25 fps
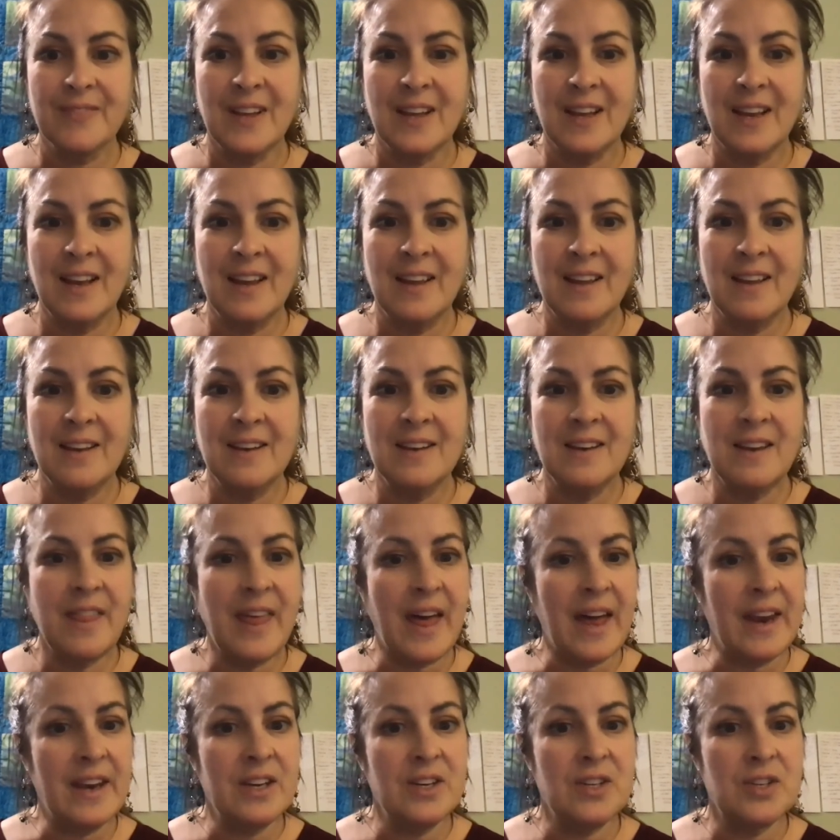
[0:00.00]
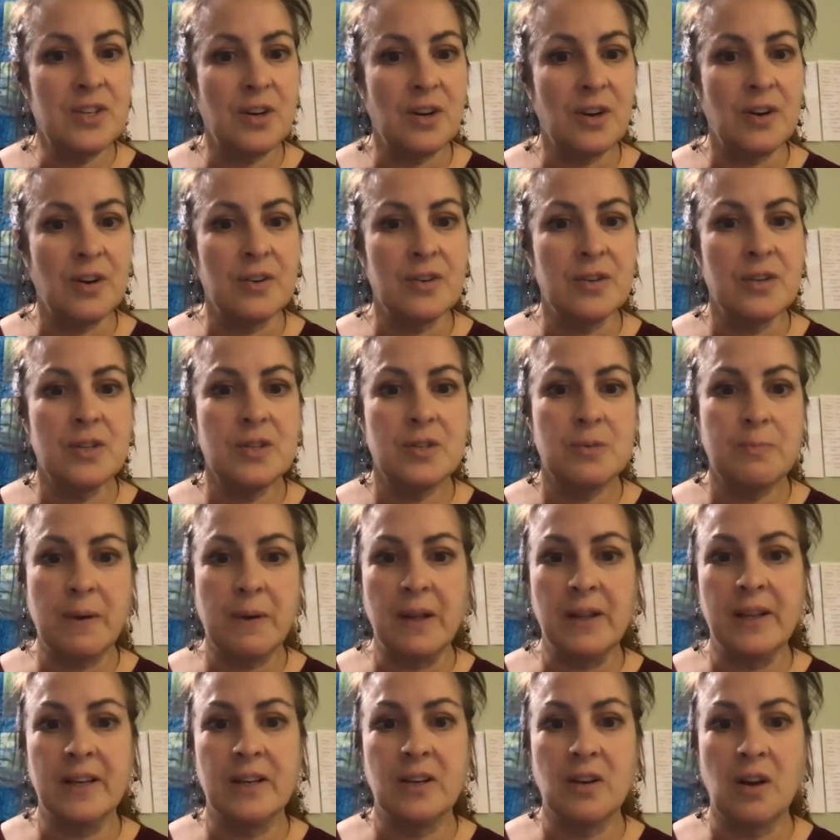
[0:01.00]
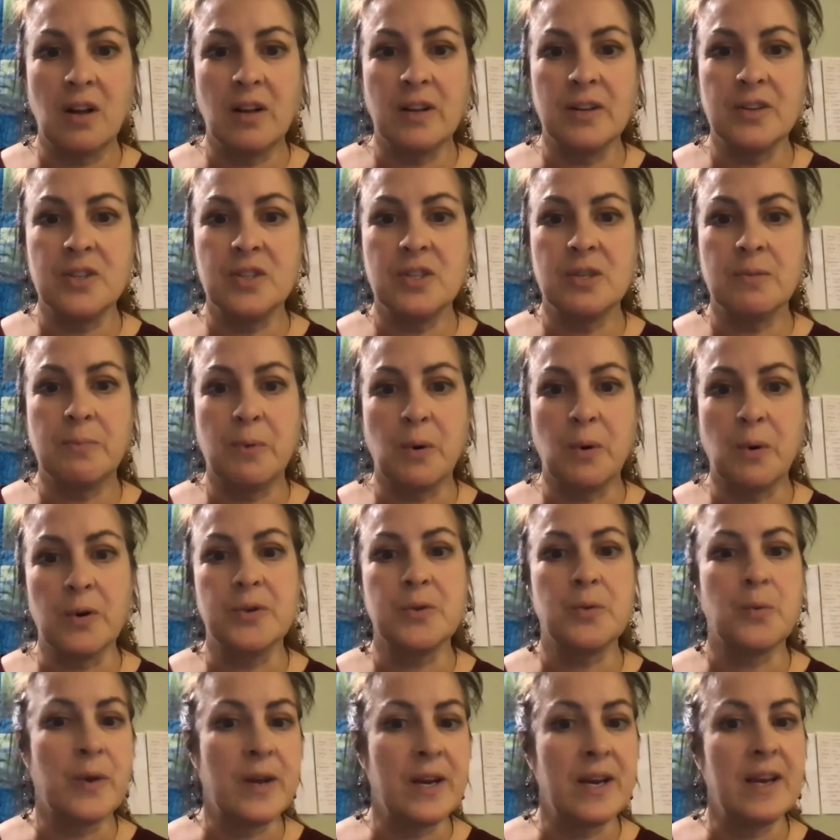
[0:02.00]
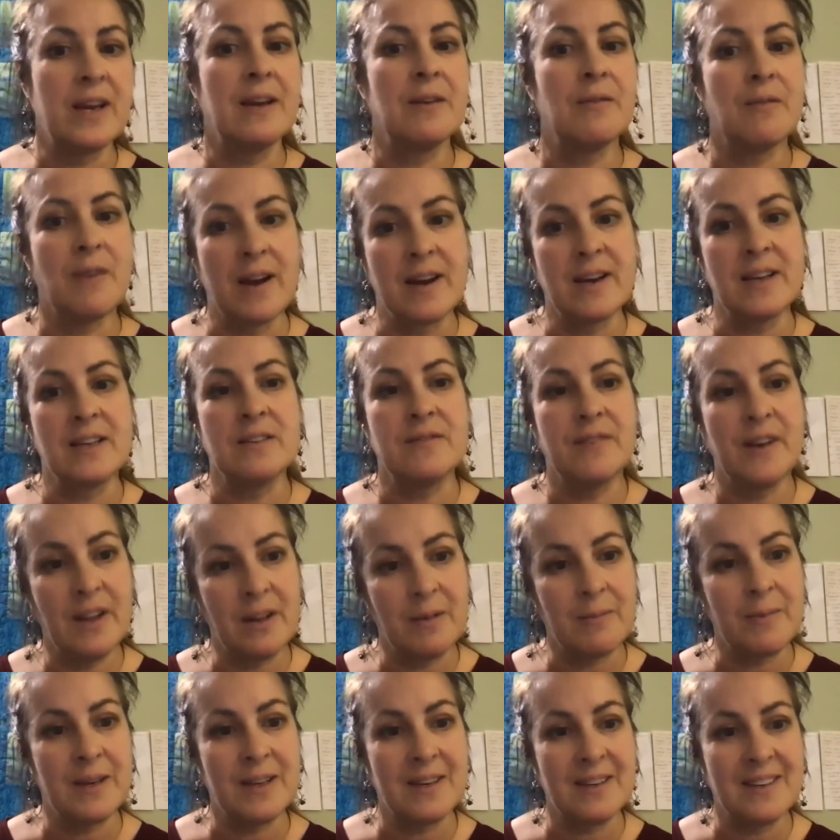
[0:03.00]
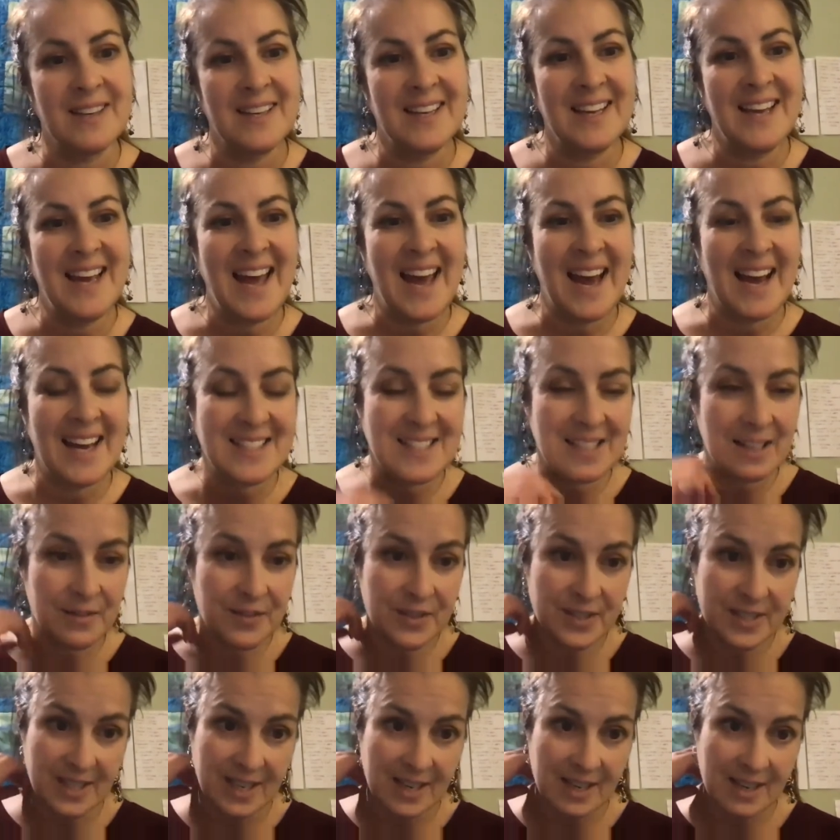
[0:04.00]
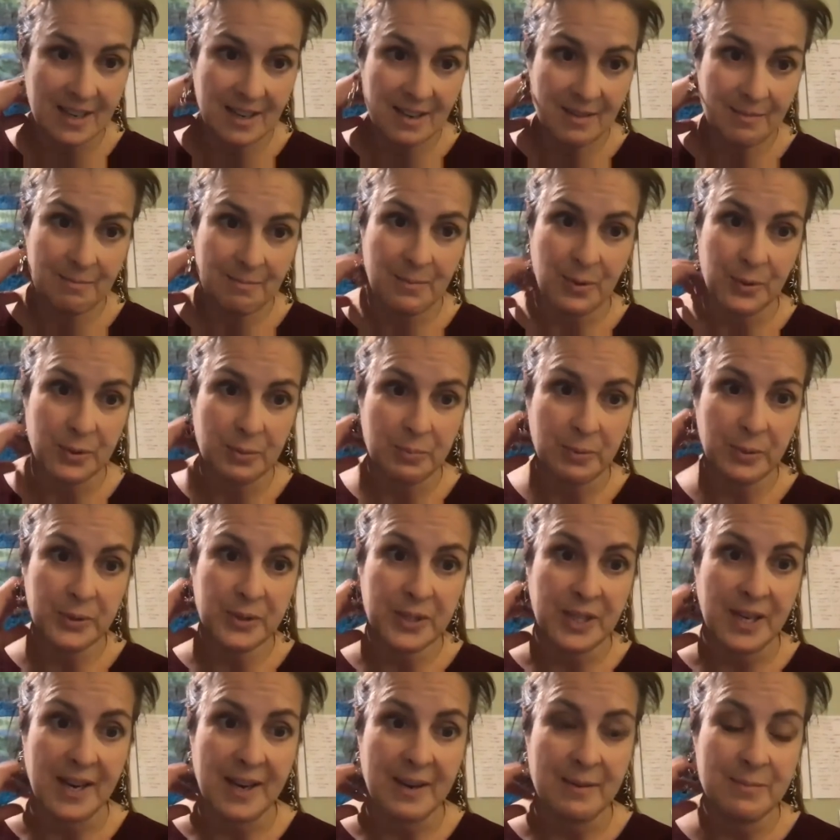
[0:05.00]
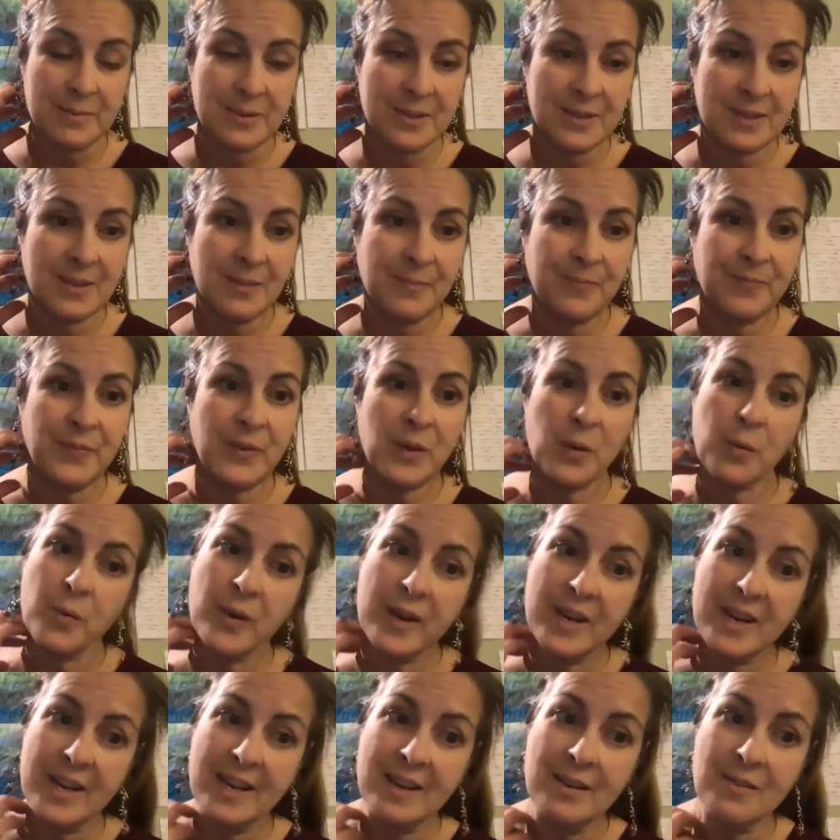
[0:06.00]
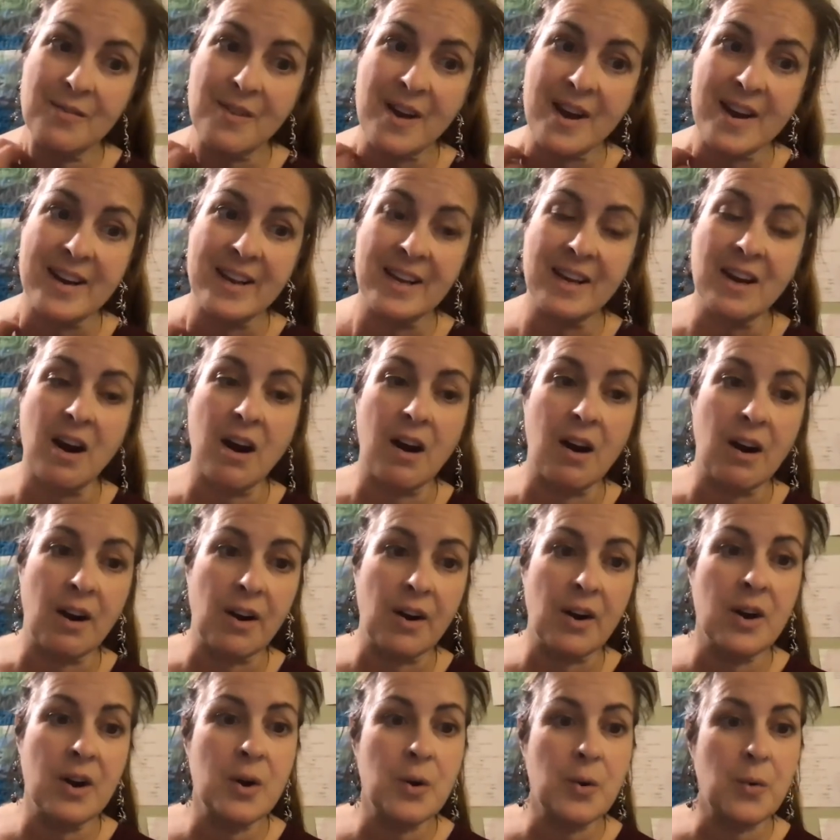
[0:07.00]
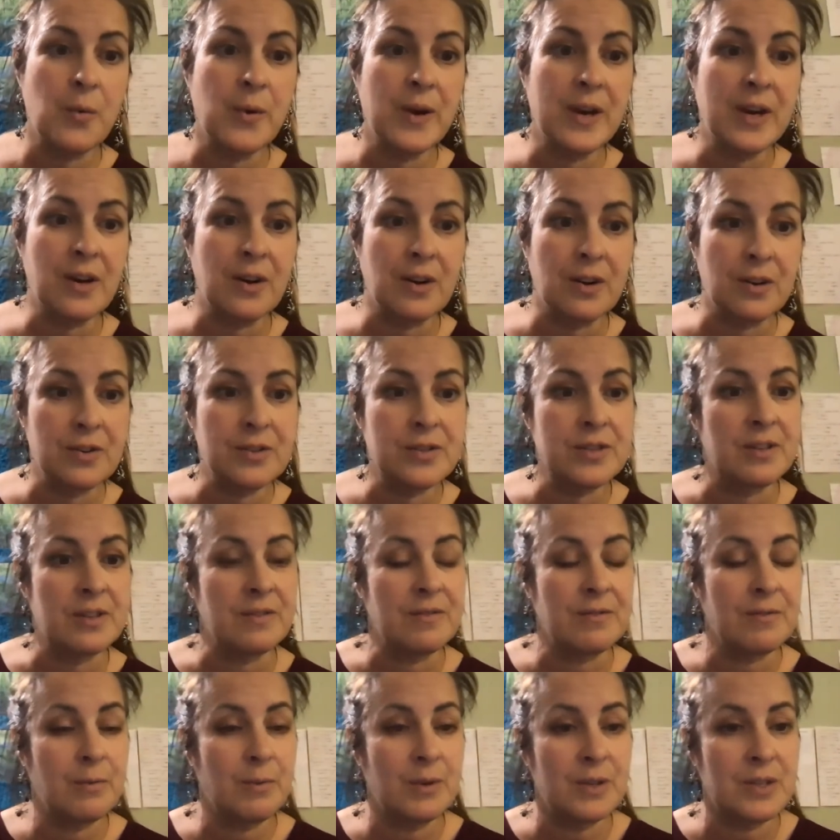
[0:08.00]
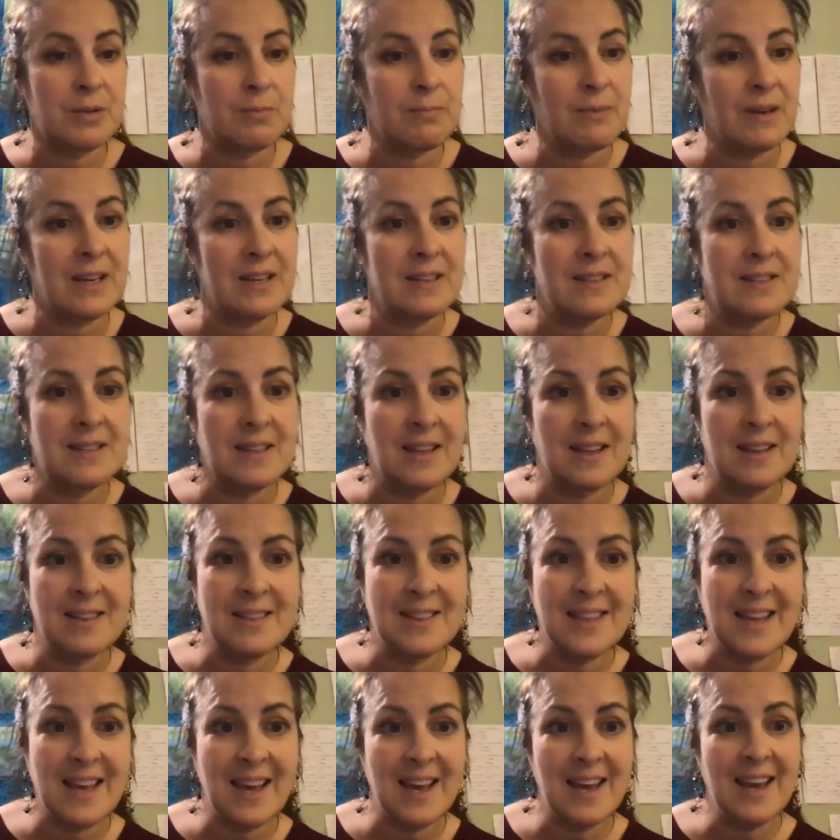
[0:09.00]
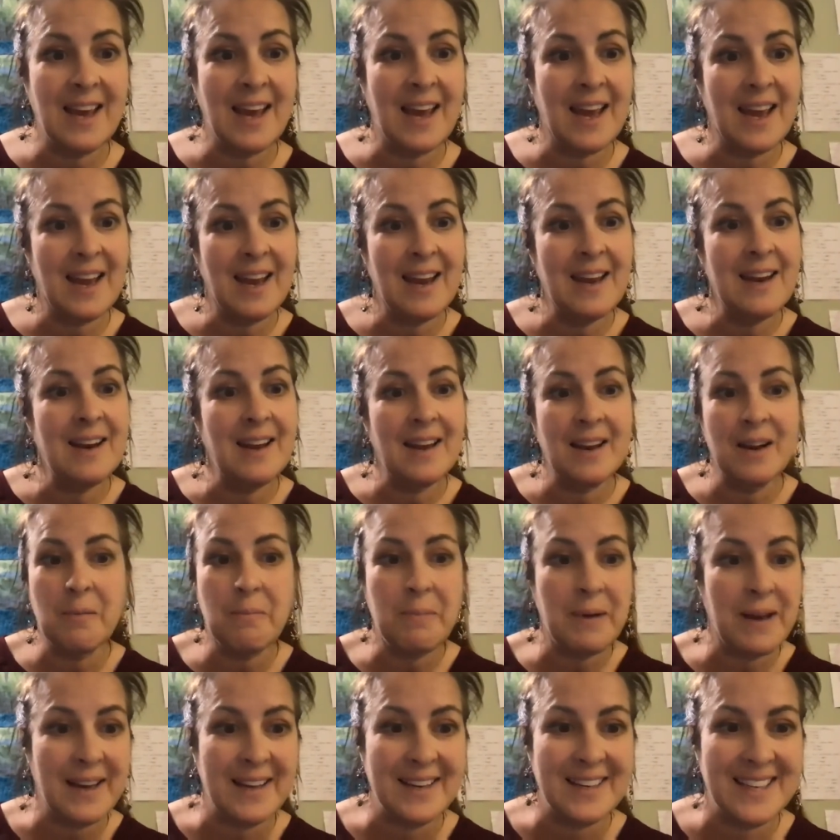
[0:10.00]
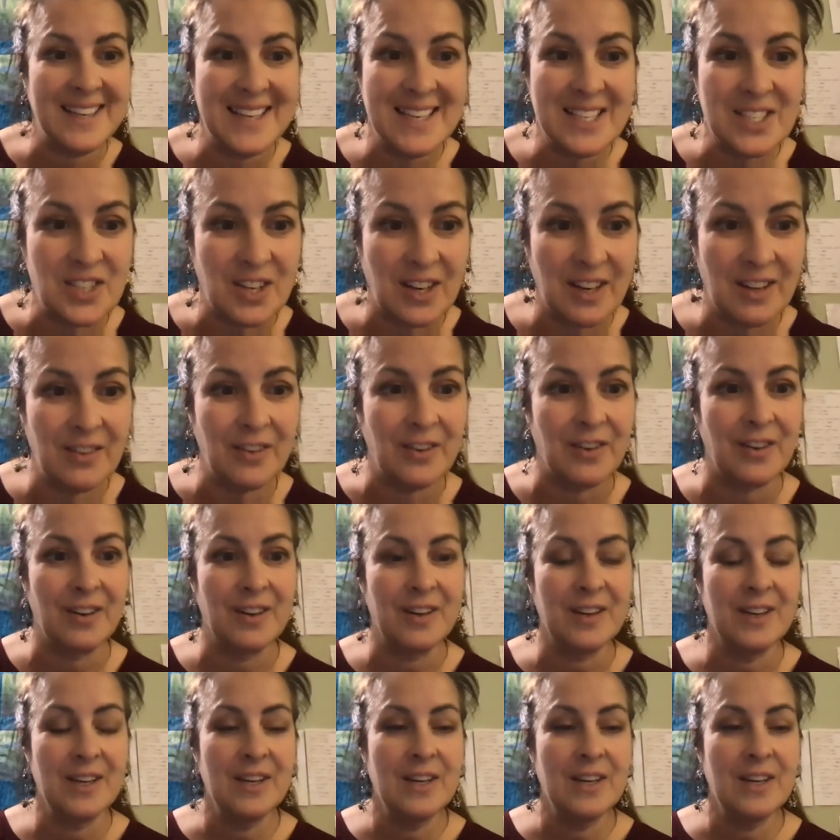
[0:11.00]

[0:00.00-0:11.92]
And that in turn, spelling knowledge supports reading and writing development. As I've said multiple times, reading and writing are recursive, which means that they aid and abet each other.